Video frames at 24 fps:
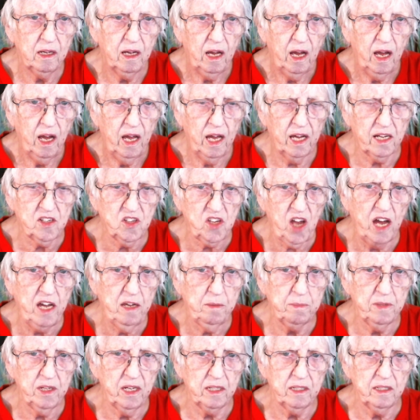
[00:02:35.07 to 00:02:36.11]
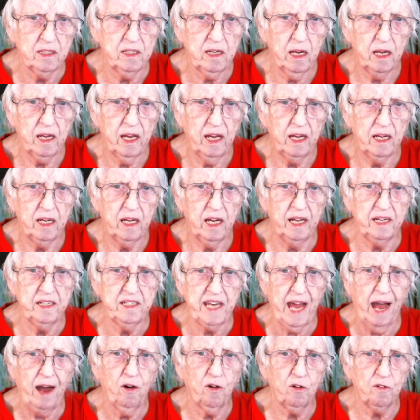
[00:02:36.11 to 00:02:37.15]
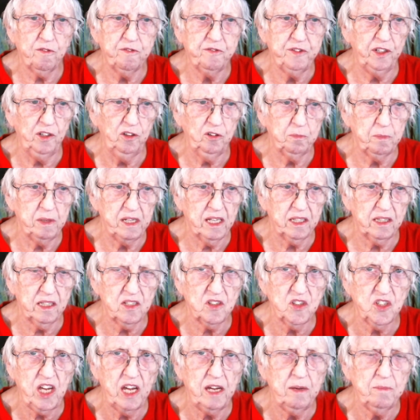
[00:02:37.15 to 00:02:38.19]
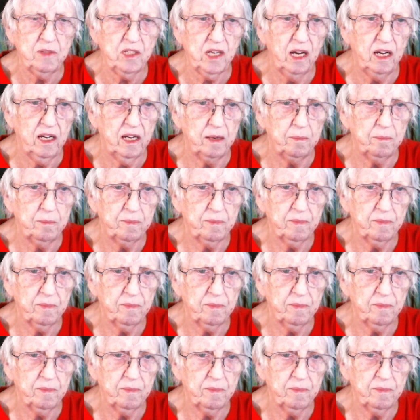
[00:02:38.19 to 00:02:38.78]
Excitement and doubt filled me at the same time.